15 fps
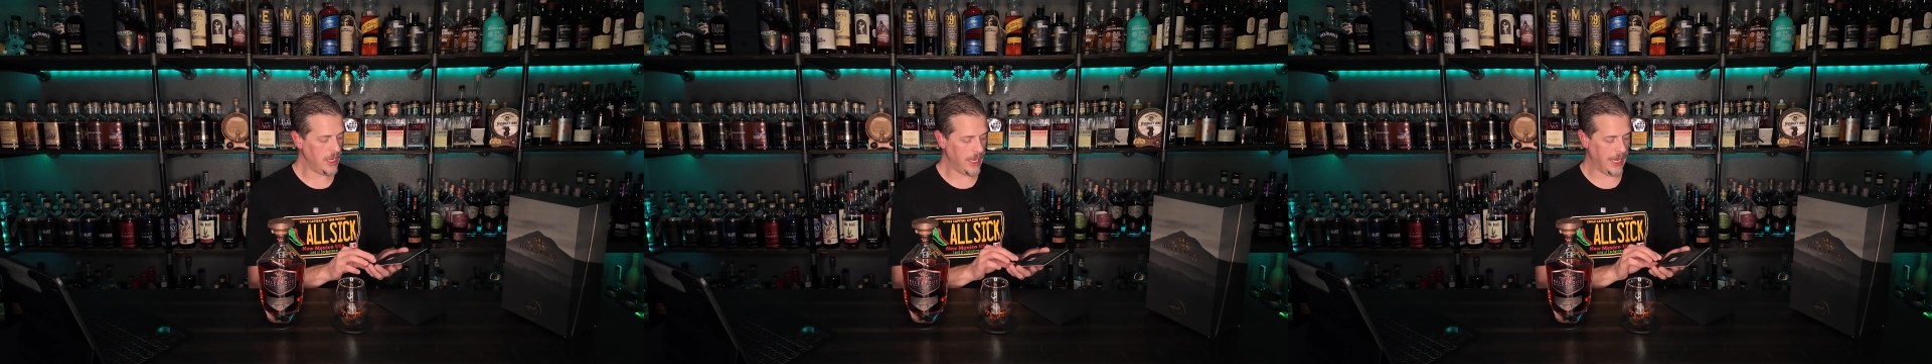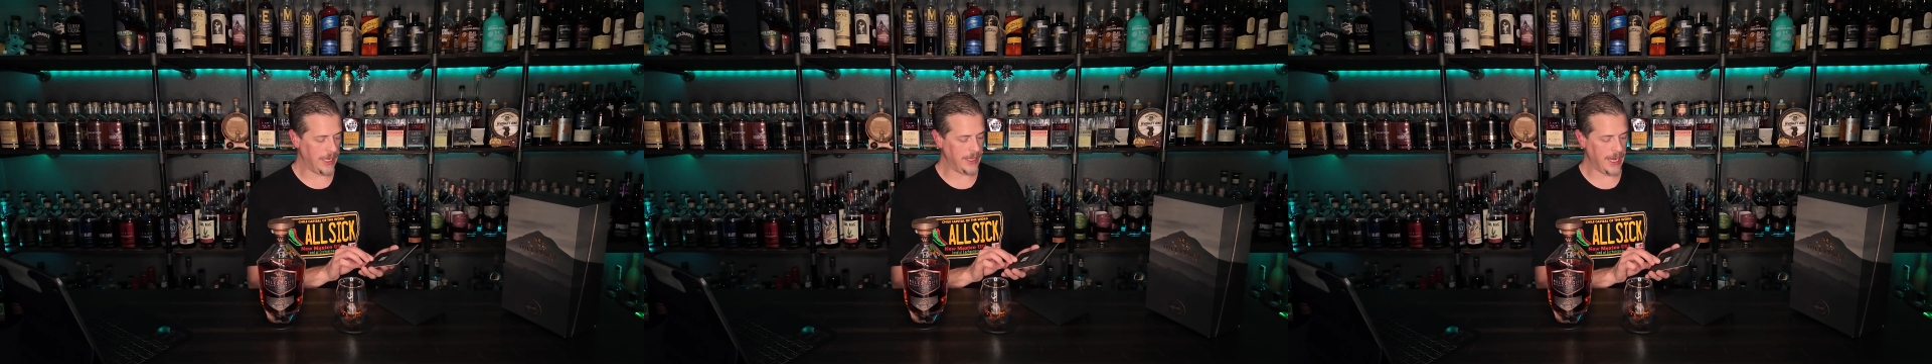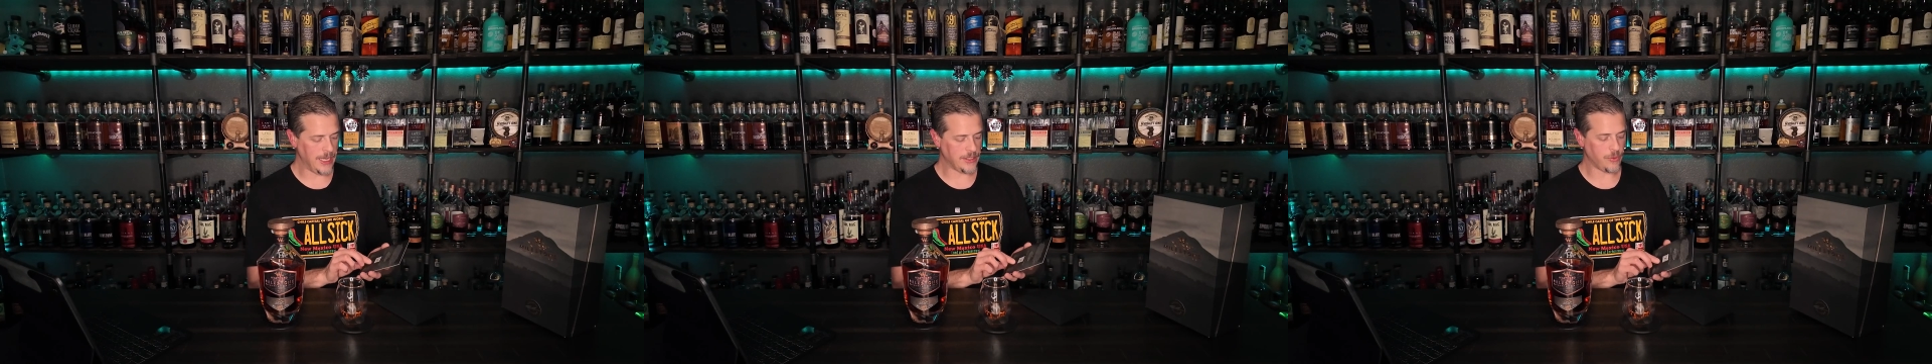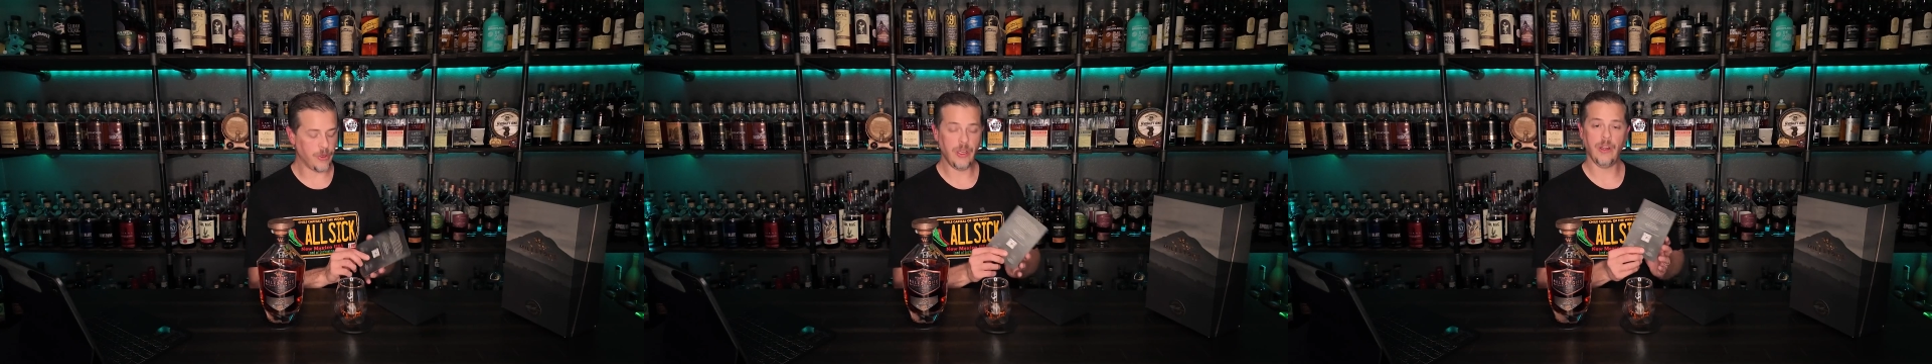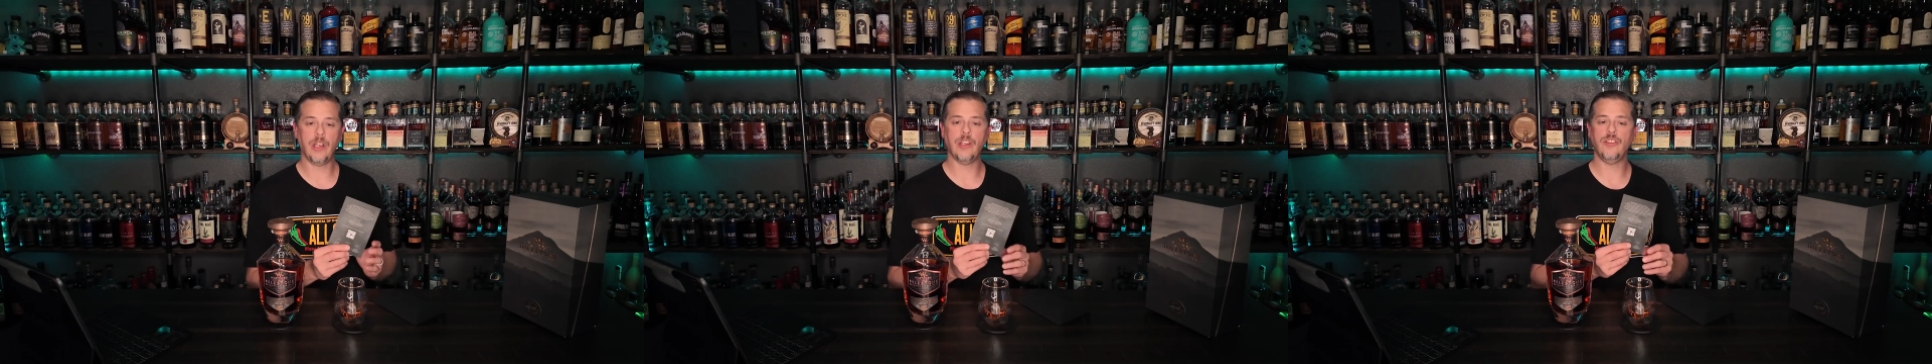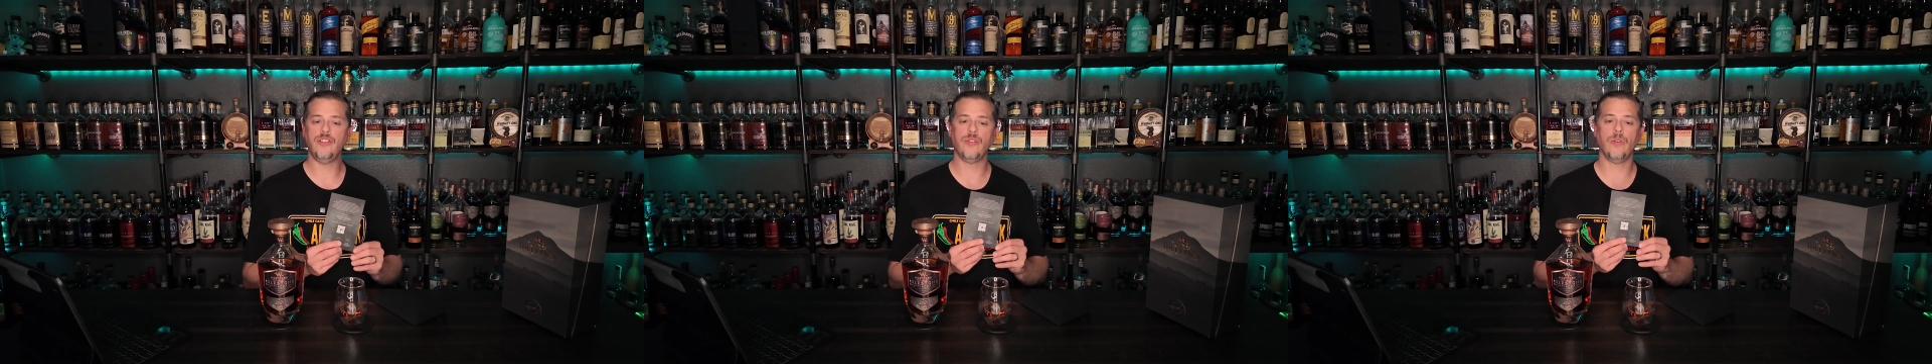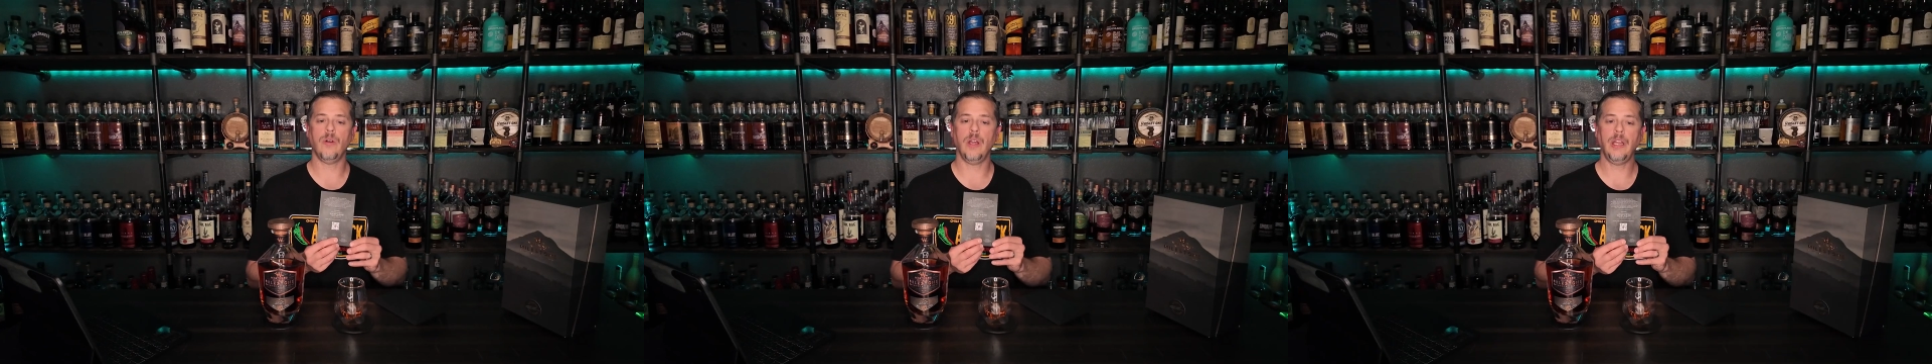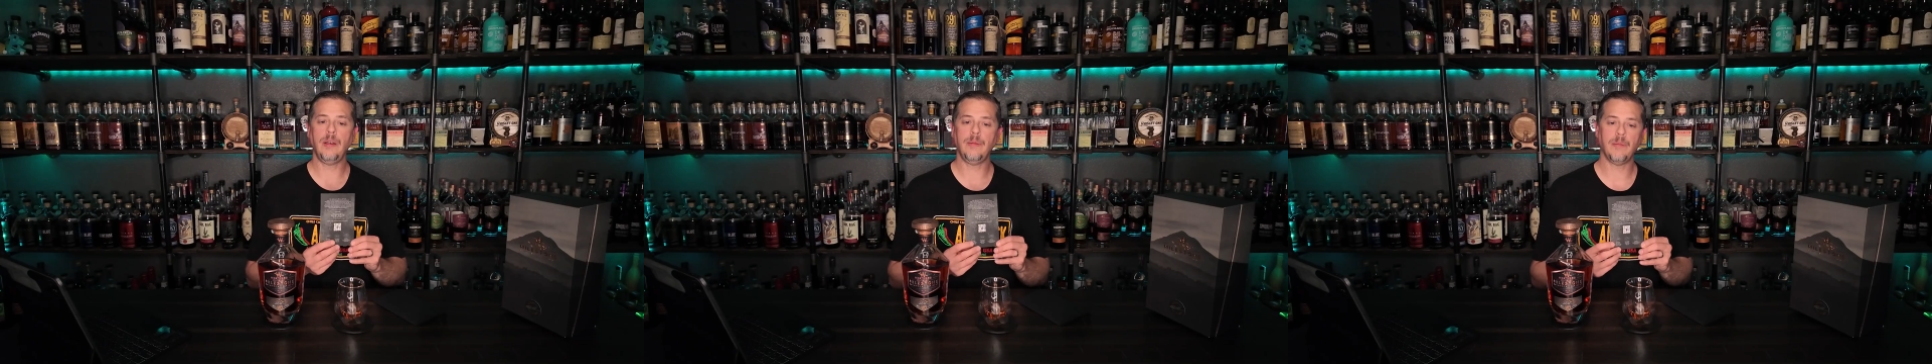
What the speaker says: and that's where you can join